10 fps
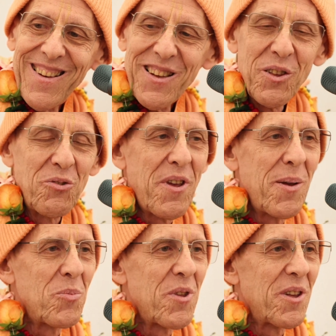The
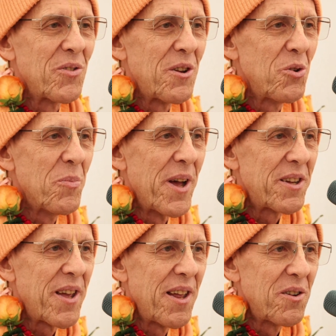same thing that you might
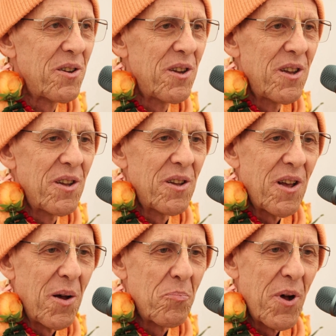get
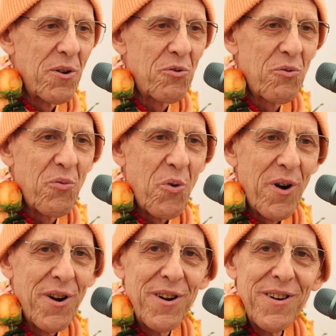punched
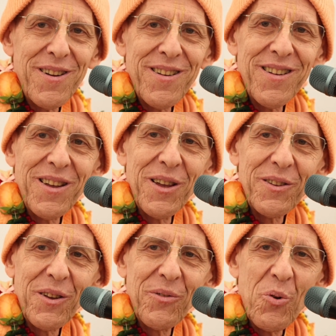for.
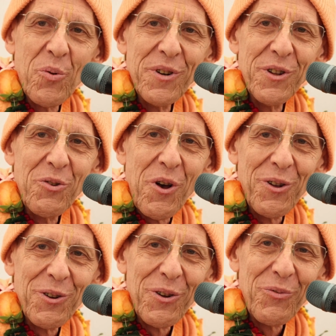If you were an
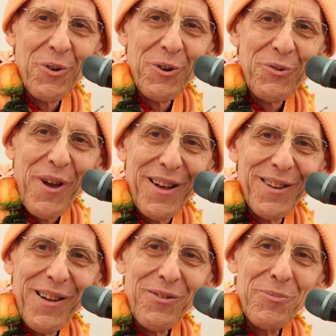adult, if you're a
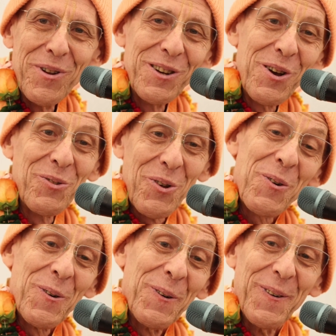child, everybody goes,
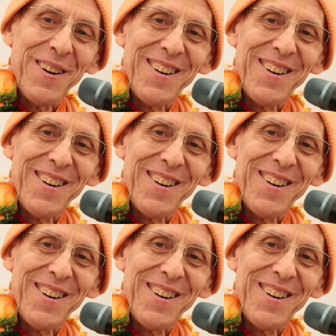oh.